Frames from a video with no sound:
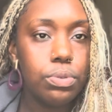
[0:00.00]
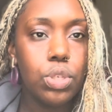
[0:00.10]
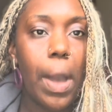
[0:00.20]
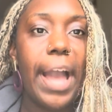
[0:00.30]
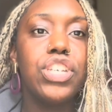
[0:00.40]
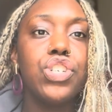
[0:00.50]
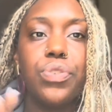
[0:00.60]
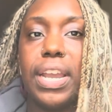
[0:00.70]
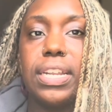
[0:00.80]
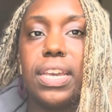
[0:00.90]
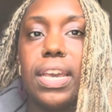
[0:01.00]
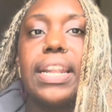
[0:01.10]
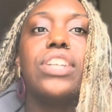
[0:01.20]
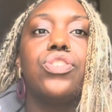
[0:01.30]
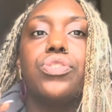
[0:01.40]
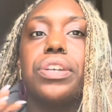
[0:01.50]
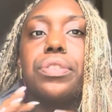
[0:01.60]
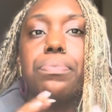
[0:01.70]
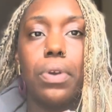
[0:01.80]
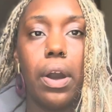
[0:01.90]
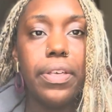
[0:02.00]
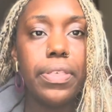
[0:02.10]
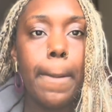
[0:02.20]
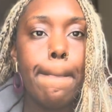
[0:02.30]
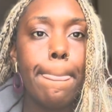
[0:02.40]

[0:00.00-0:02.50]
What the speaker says: So I strained it and I just drank the broth.